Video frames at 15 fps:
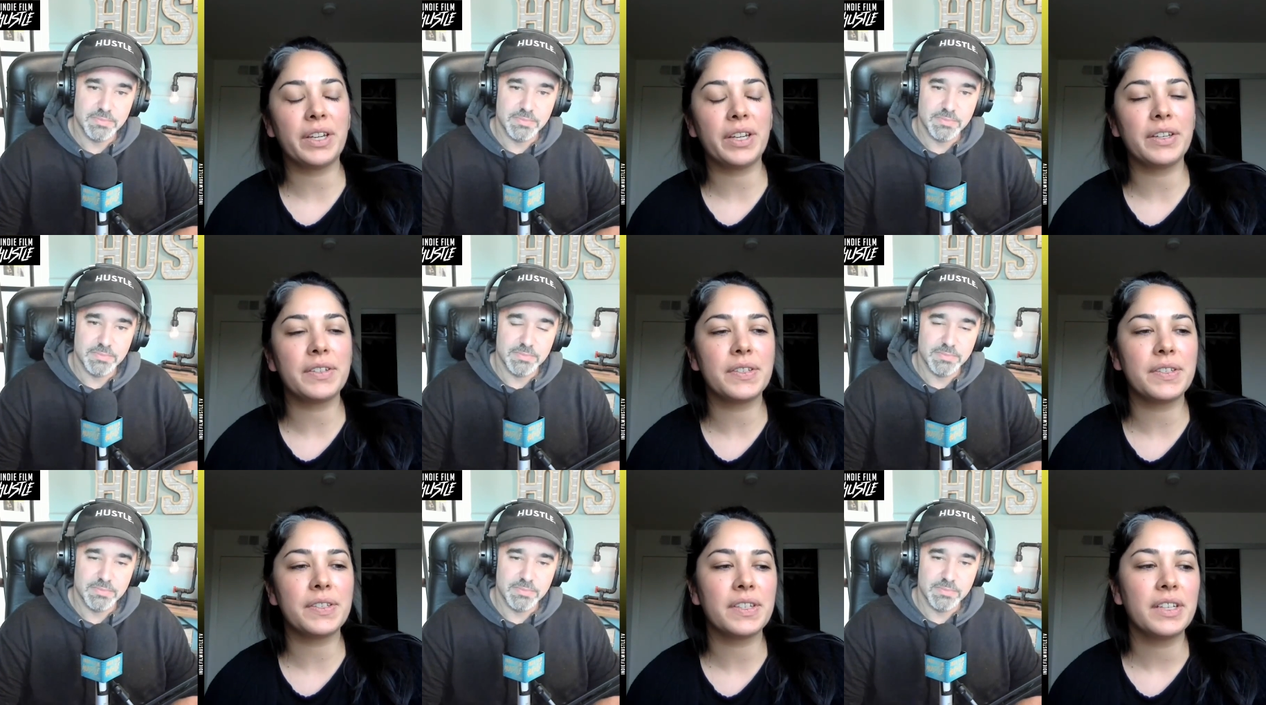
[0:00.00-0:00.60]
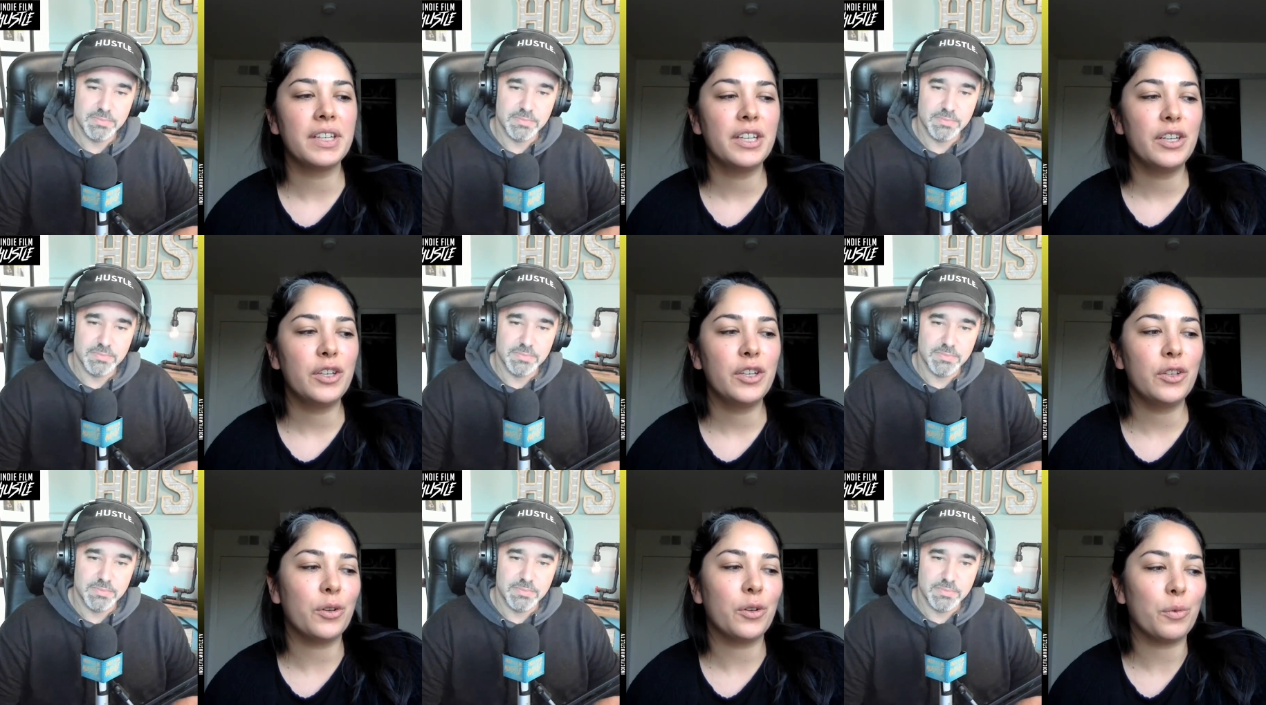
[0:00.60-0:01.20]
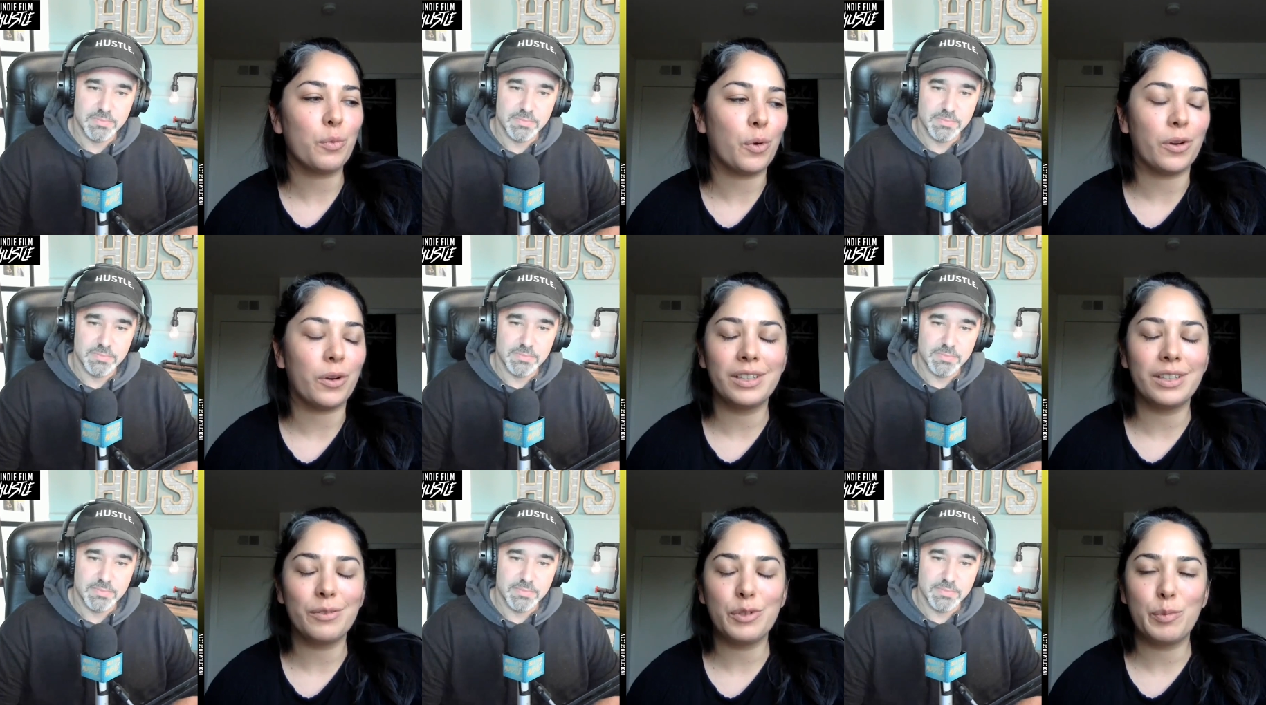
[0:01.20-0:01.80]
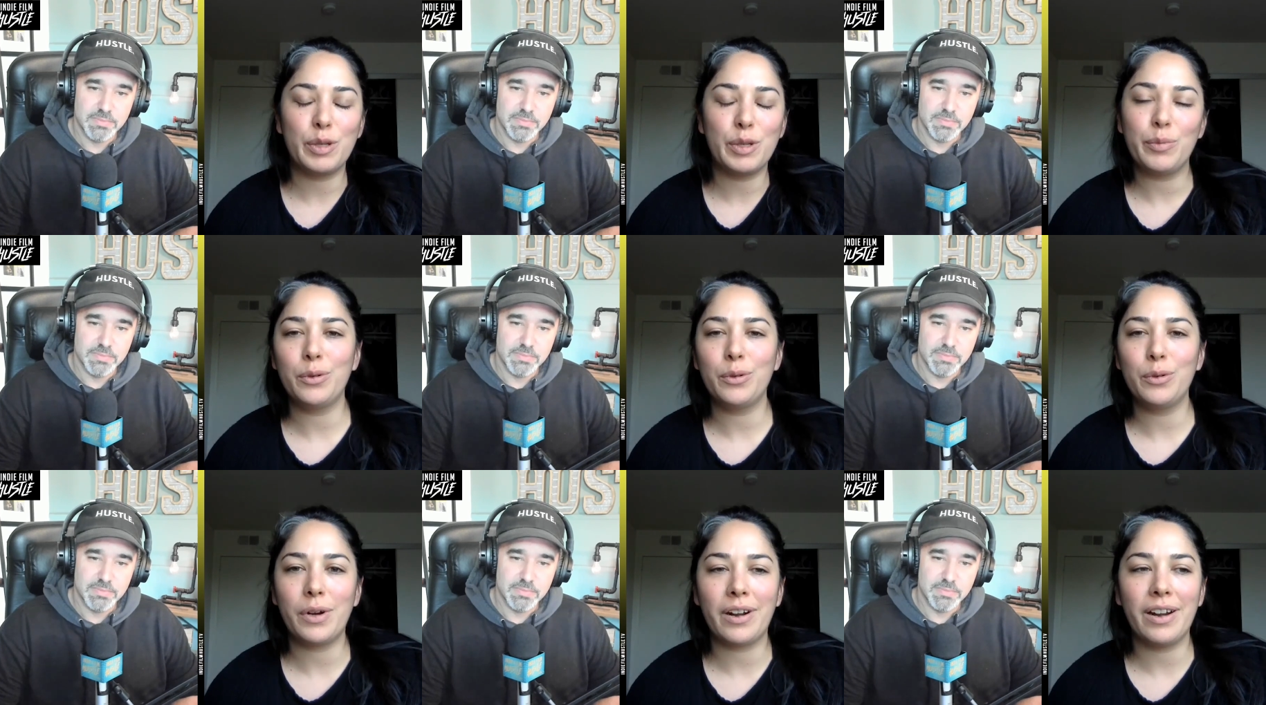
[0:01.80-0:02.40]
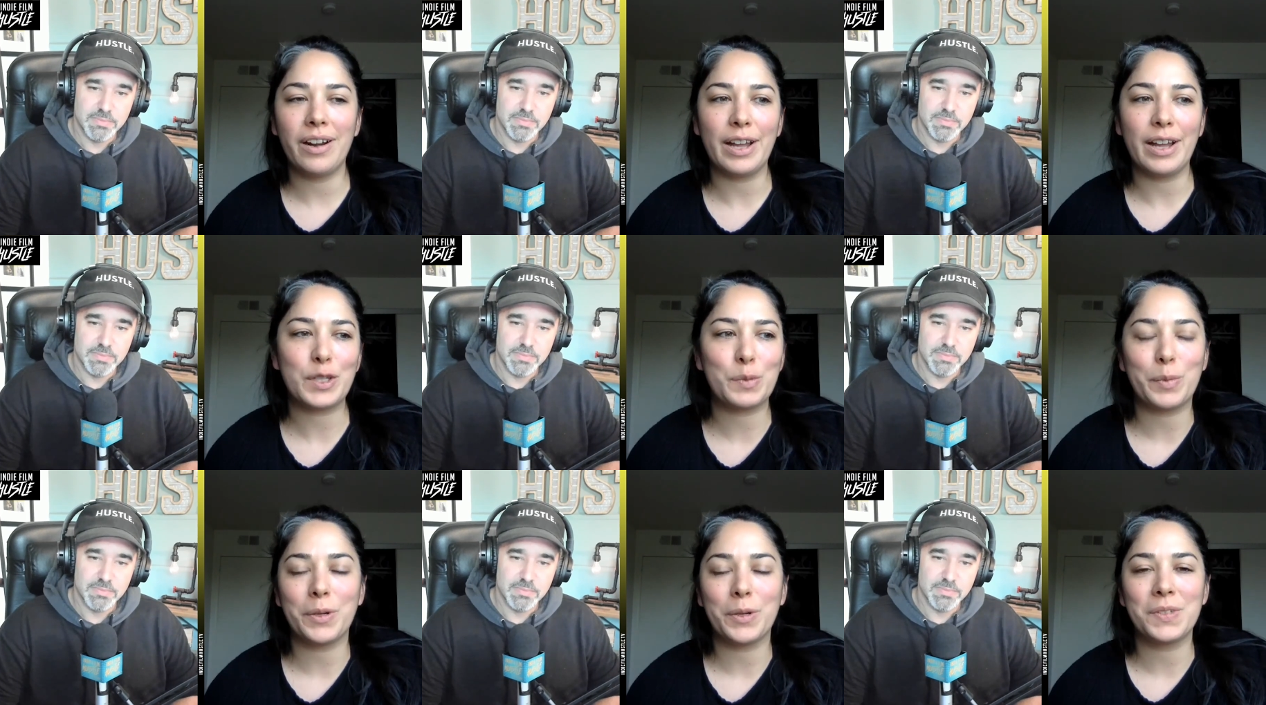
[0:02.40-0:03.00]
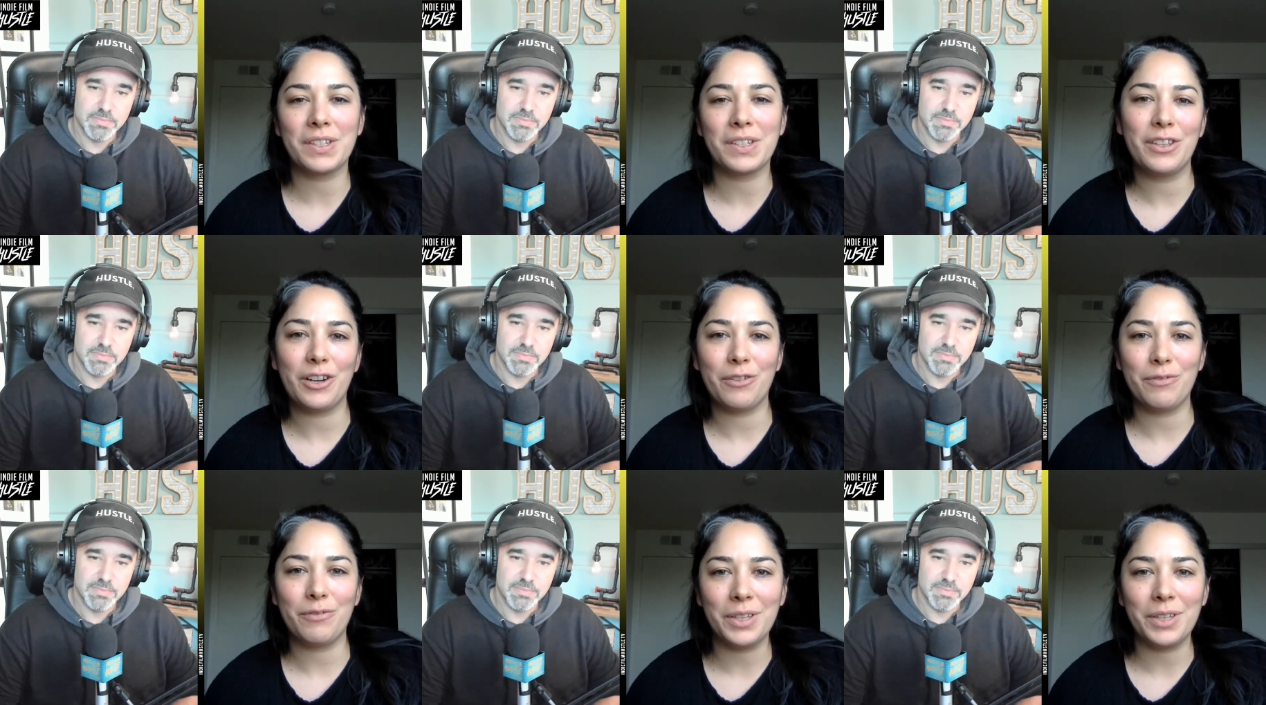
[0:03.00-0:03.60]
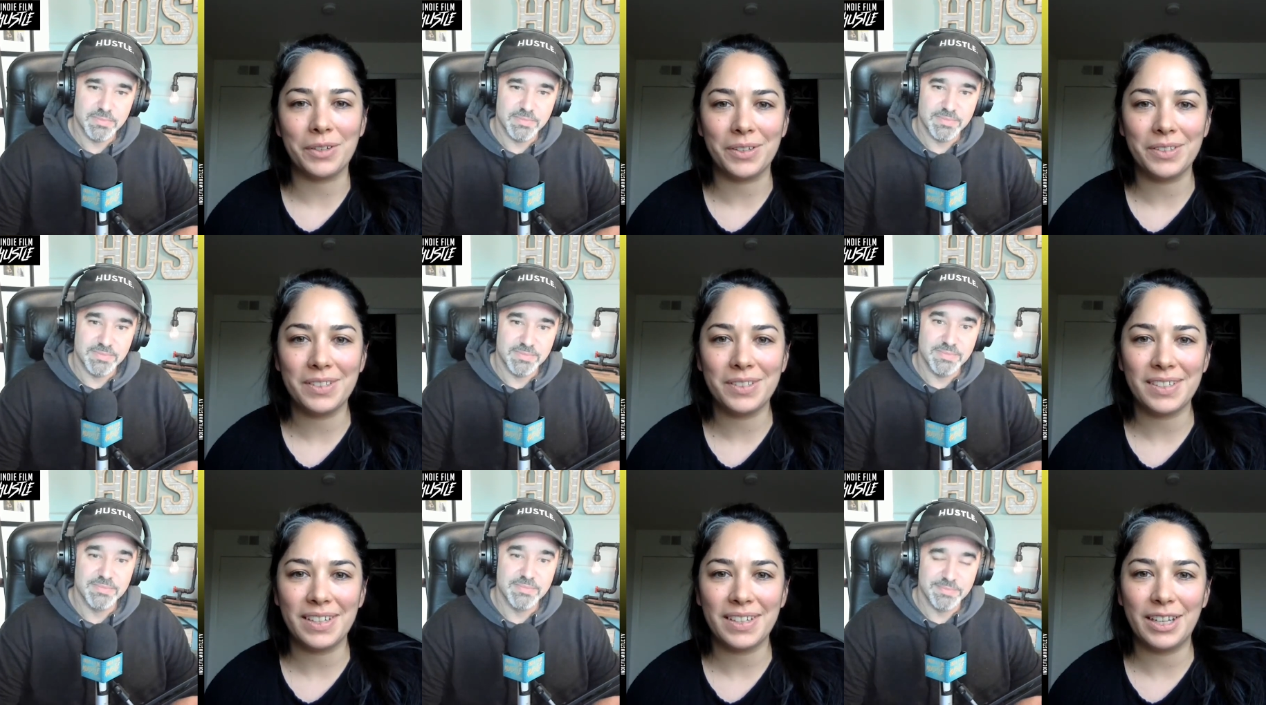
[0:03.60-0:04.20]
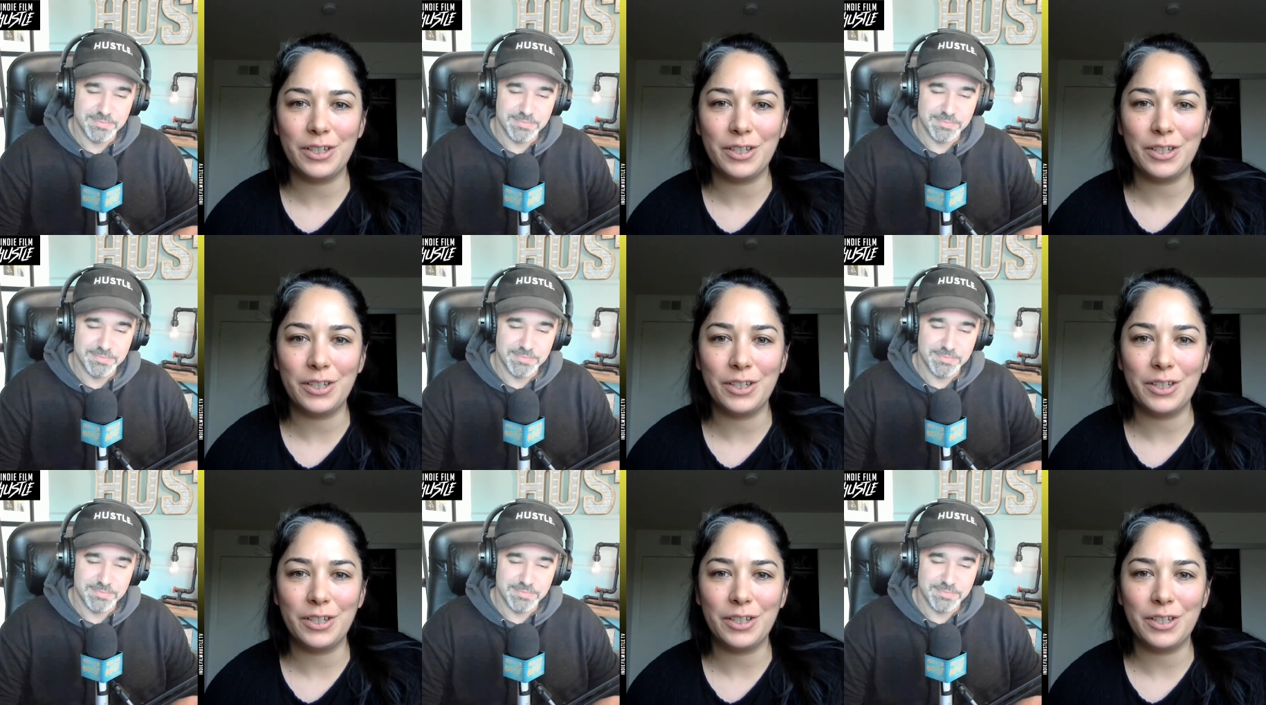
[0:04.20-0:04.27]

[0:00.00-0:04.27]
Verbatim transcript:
Speaker 1: because you're working with people who are experts in their fields